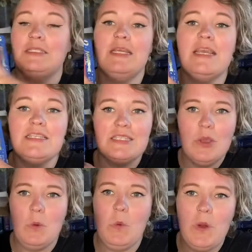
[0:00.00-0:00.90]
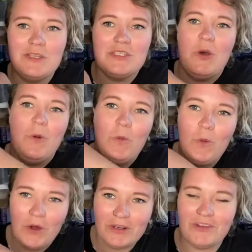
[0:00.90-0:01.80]
this was
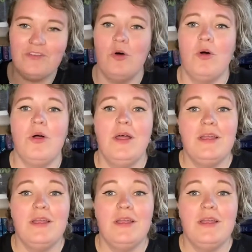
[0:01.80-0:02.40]
wonderful.